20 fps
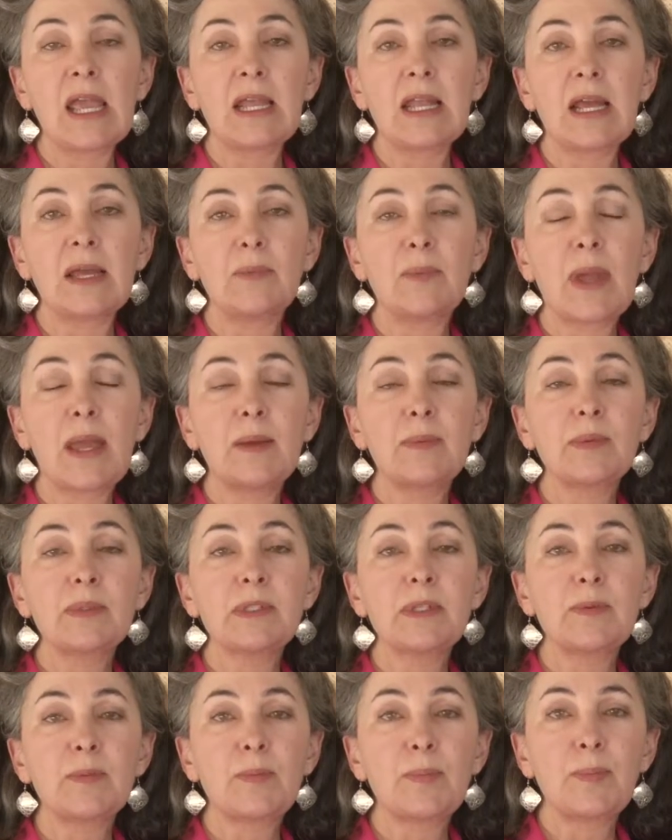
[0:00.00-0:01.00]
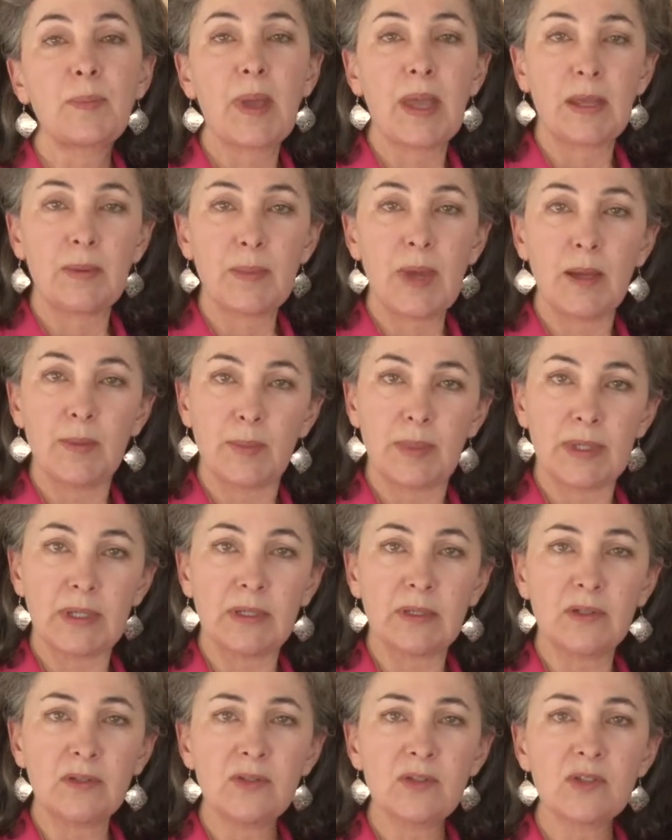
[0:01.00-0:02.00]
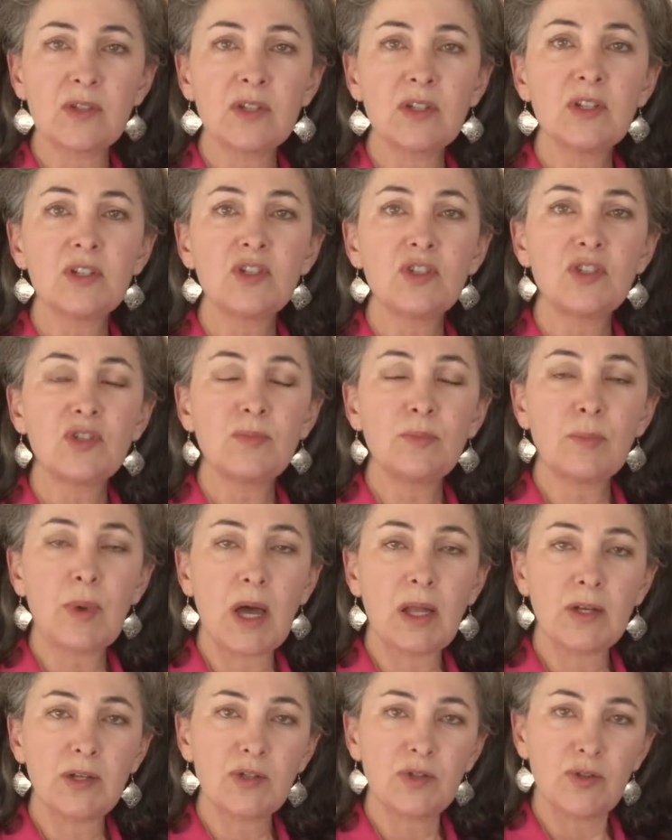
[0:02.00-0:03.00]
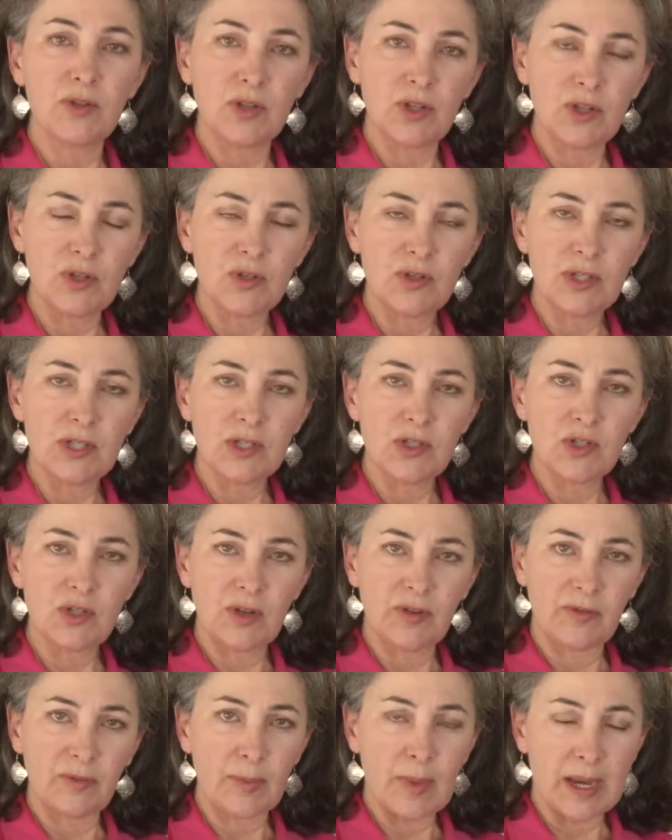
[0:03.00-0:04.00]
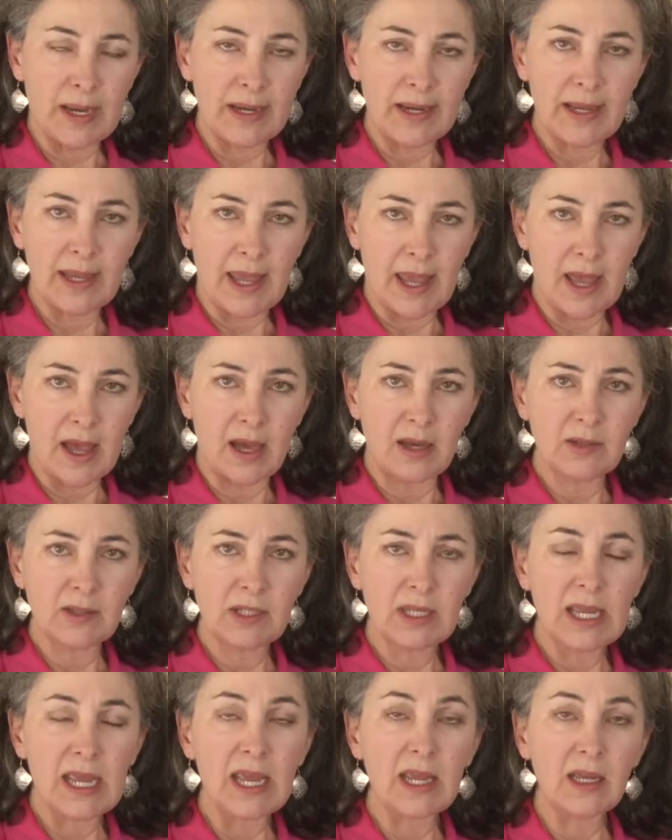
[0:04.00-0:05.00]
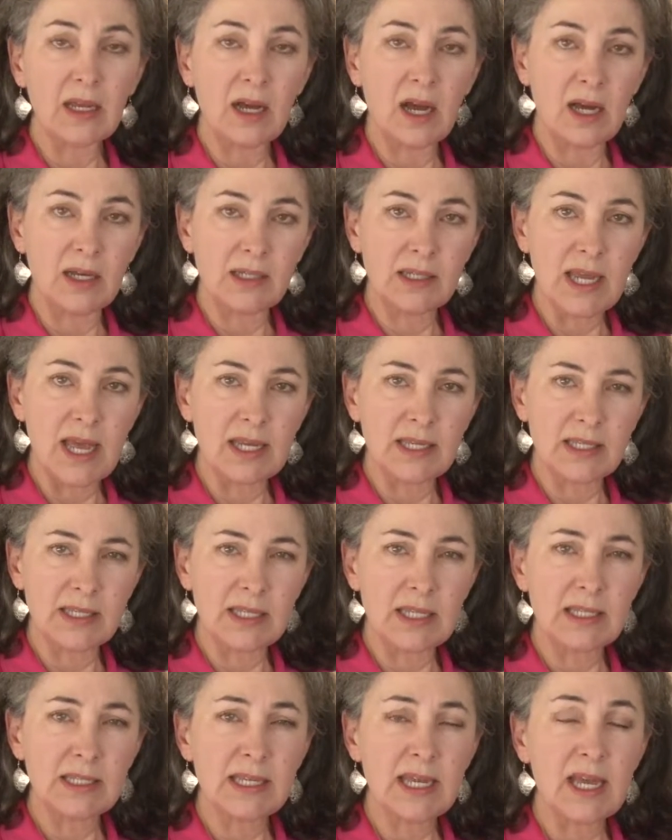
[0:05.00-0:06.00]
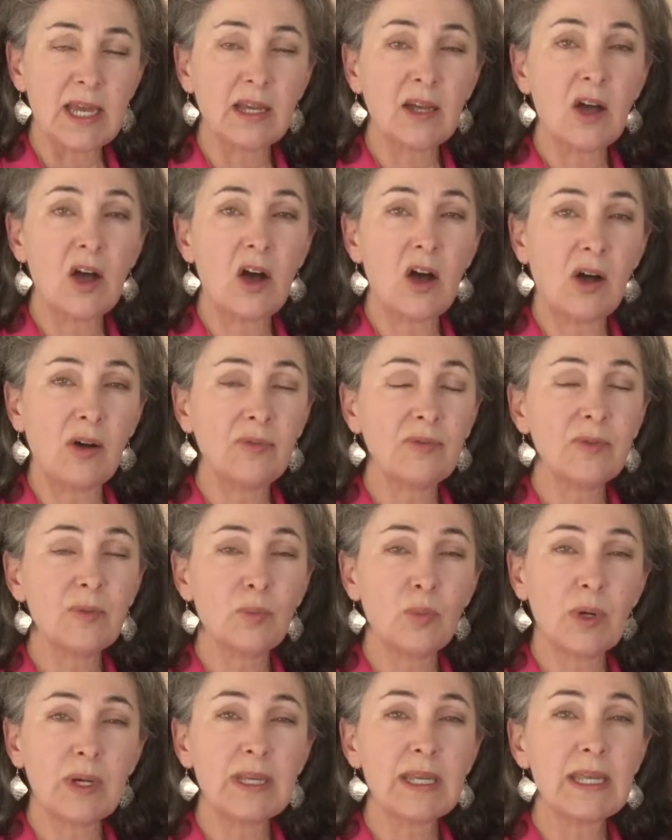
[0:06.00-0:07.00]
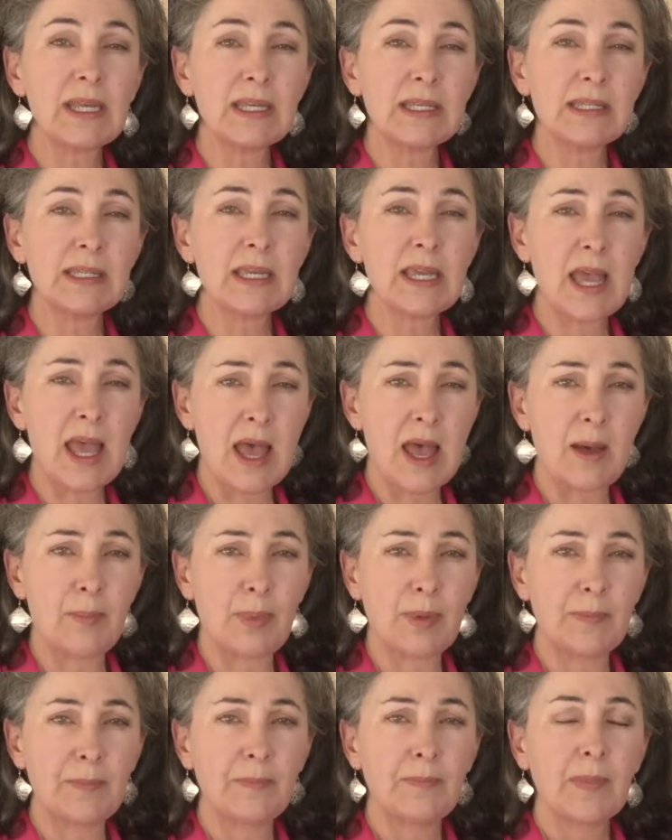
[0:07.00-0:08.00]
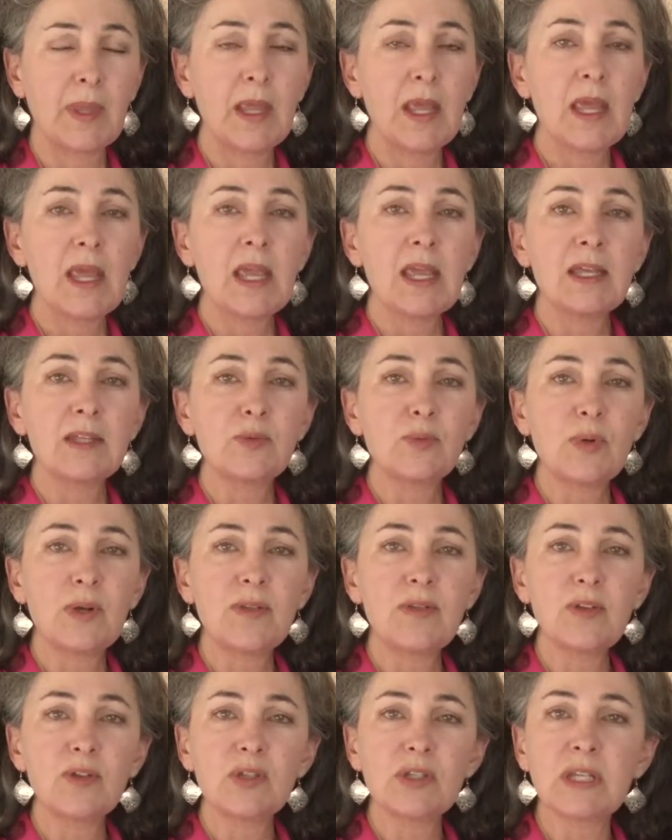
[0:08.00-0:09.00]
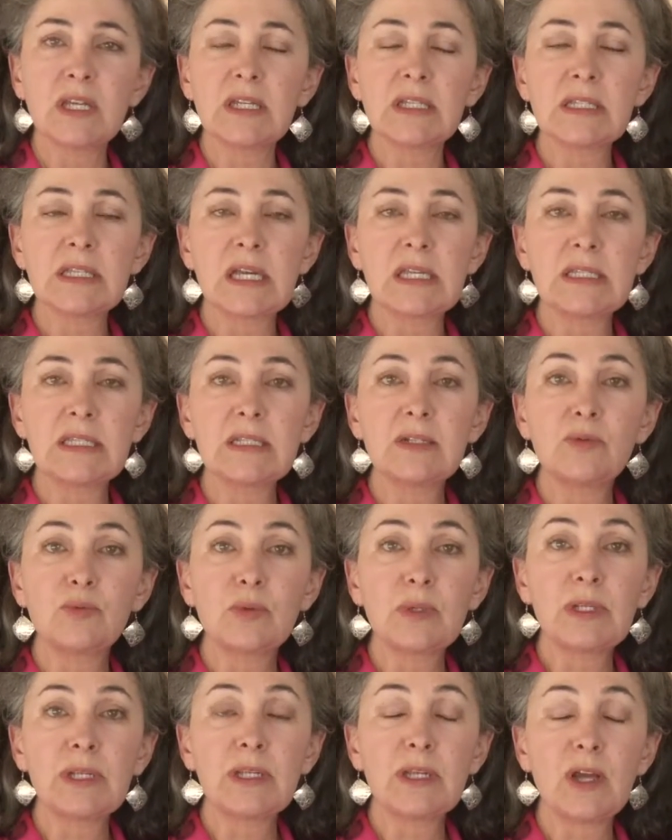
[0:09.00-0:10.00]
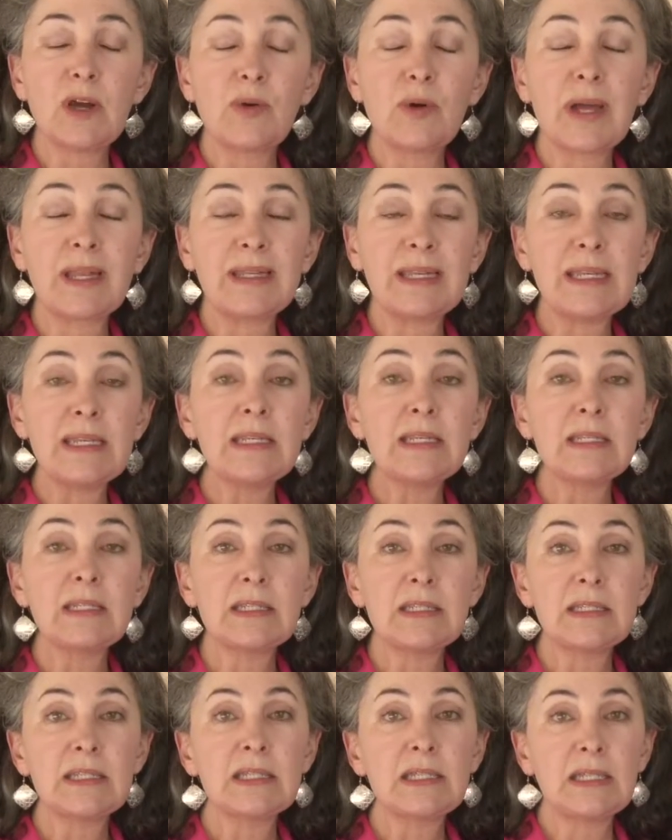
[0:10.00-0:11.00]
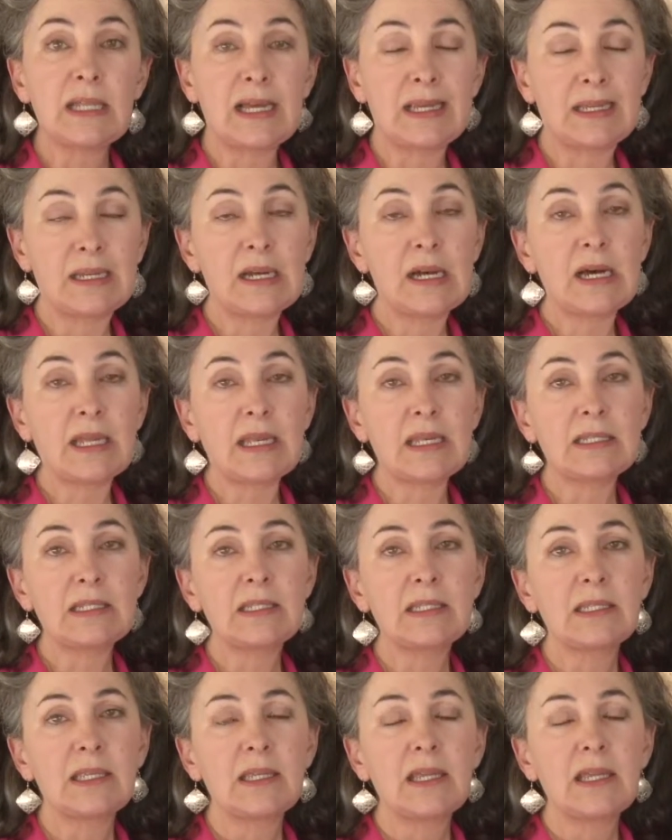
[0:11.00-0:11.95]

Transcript: and I'm able to pay my bills, monitor the usage of my account, and contact CTEC all from one easy app. It's one of those things I didn't really know I needed until I got it.